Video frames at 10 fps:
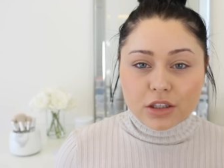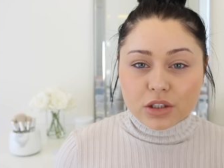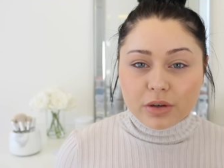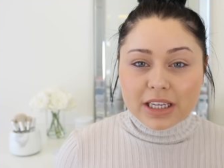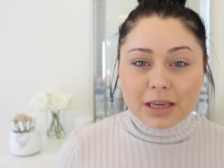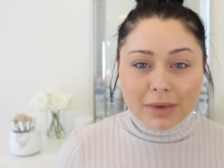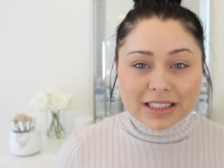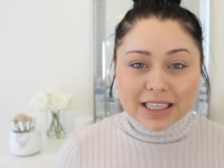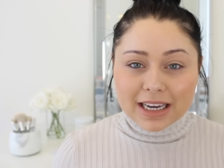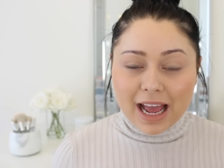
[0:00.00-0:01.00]
So to keep my
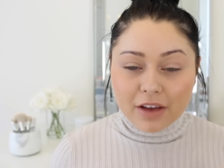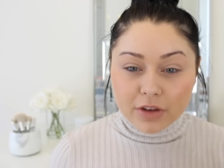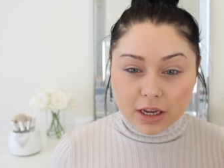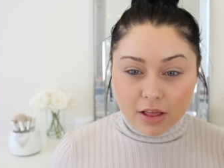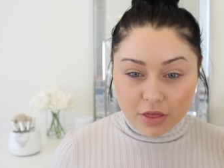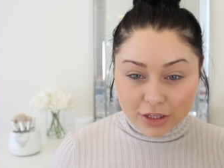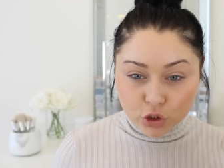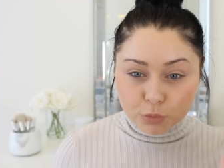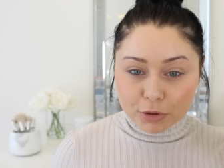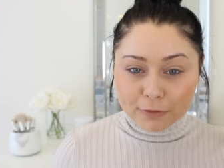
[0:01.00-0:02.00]
skin having that
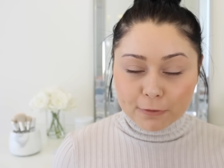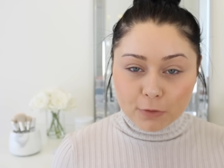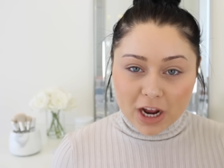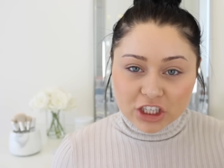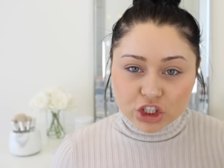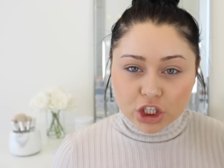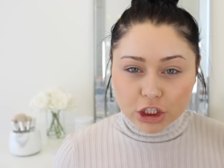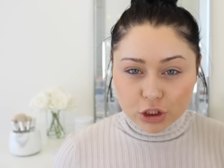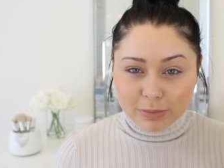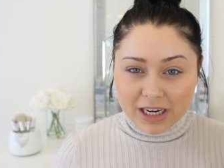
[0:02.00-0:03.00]
super fresh,
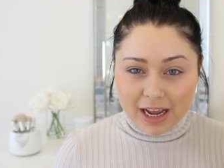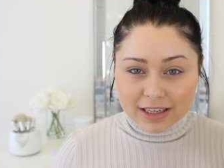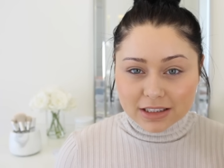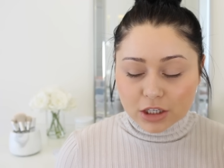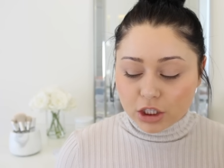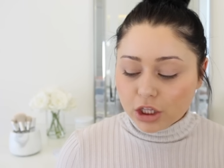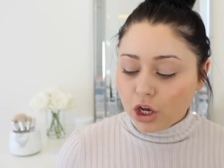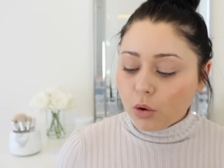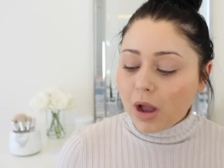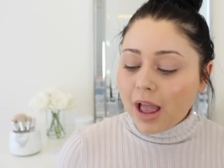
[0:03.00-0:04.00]
luminized
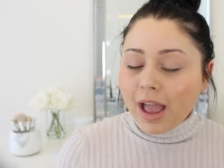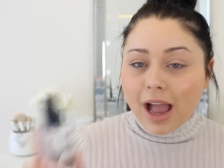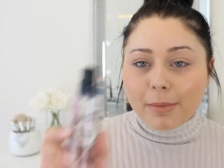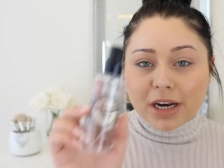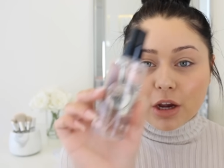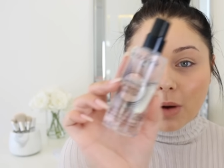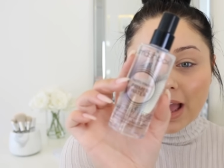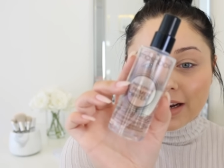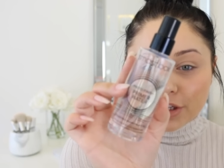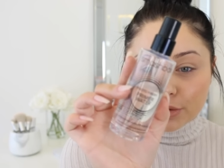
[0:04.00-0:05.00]
glow, I'm gonna go
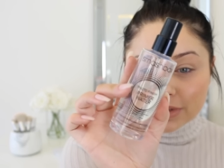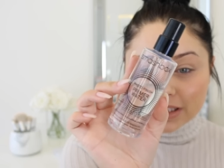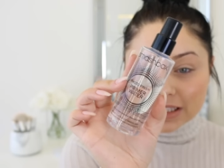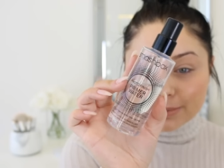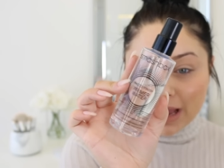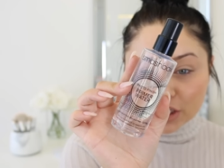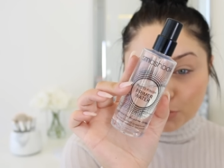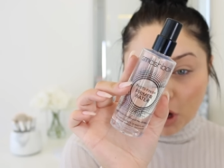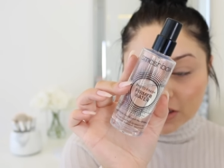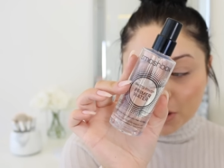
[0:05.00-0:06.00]
ahead and use the
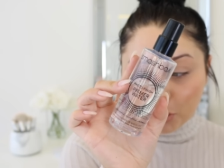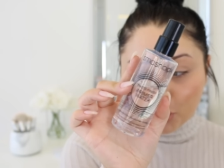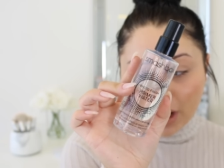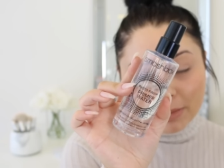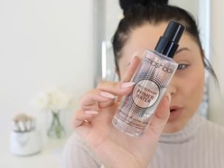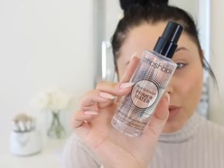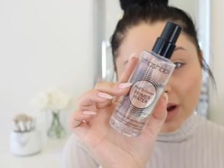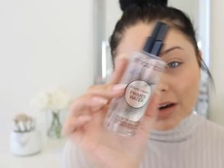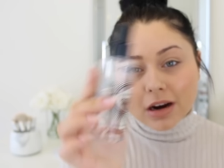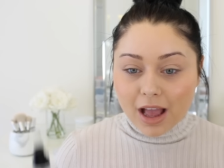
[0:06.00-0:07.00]
Smashbox Primer
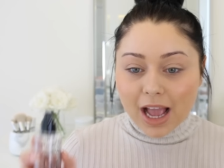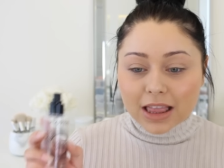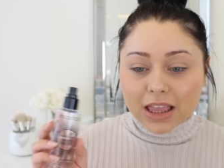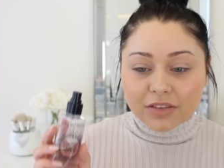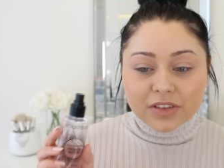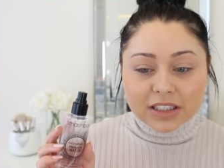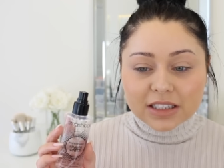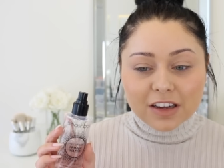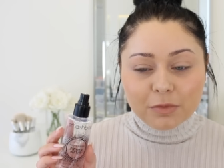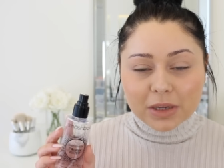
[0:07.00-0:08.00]
Water. I love this
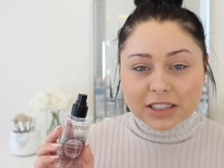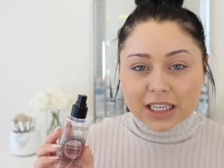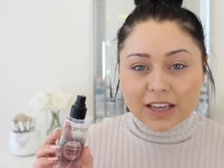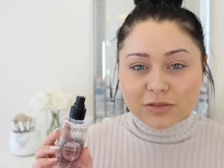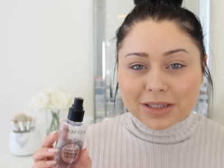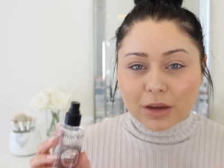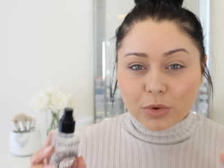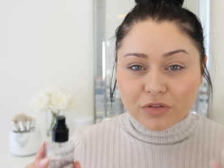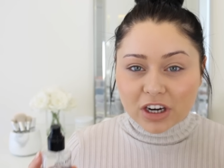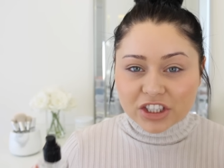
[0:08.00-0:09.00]
stuff because it gives me that
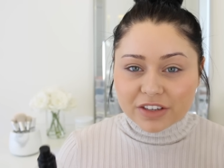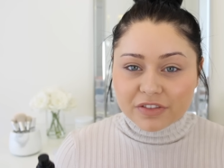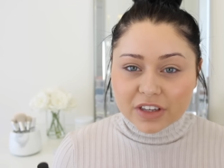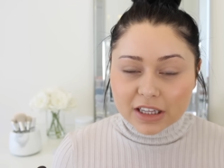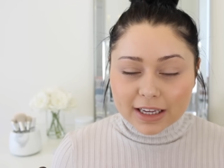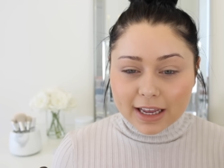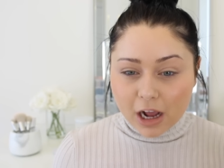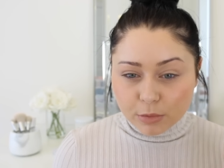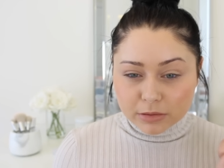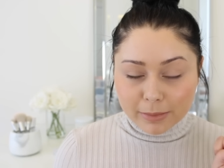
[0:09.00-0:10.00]
refreshing feeling. It
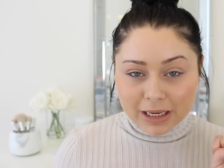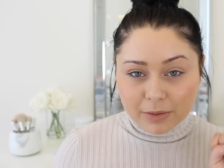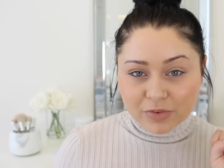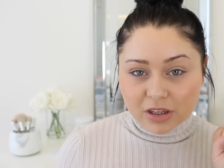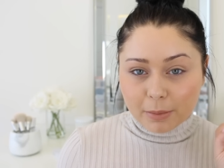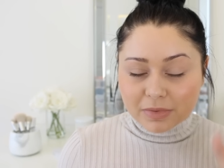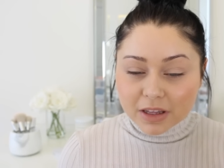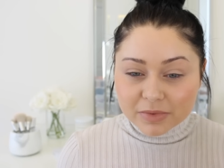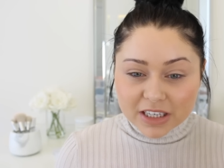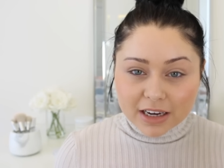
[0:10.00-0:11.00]
helps my makeup feel
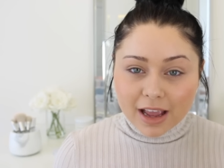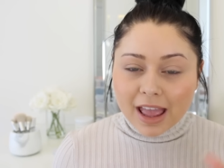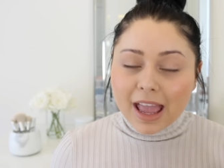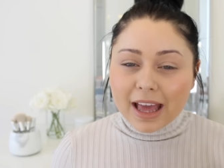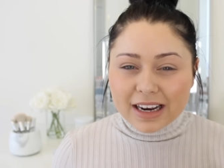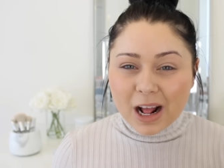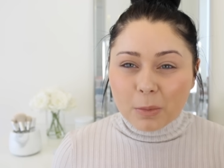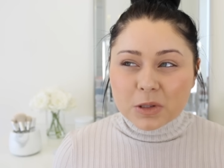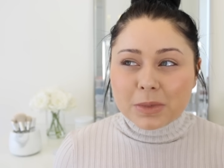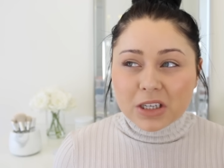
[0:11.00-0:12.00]
uplifted, and it
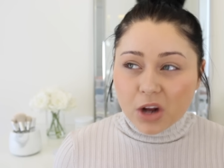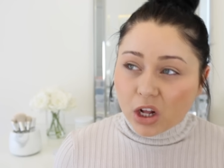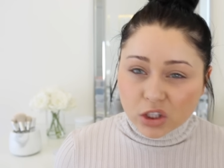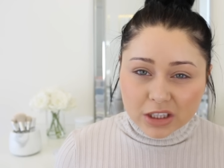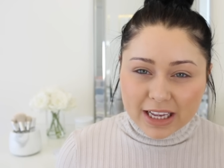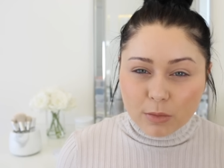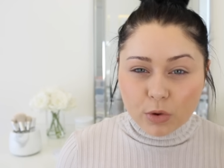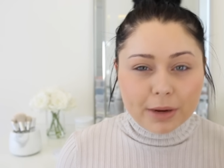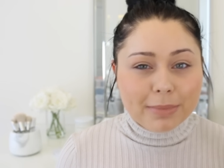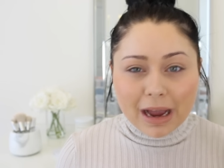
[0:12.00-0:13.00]
helps me not look like I'm
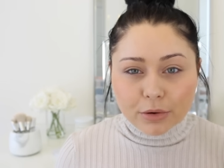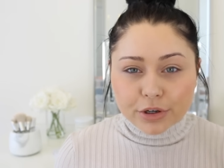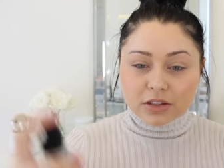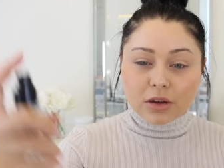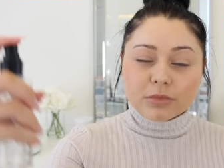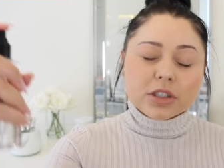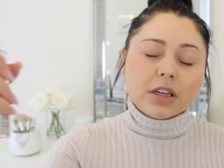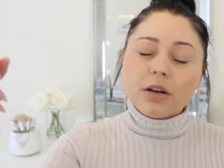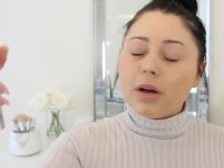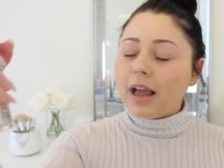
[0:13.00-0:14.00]
wearing powder. So I'm just
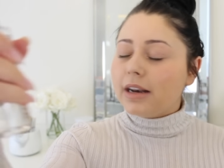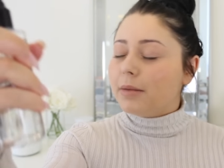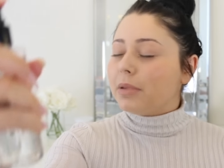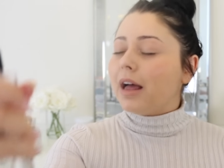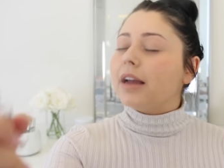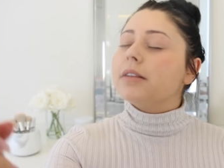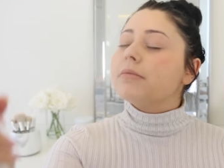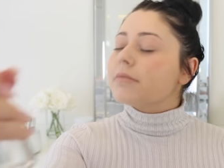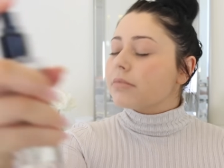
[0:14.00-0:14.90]
gonna go ahead and apply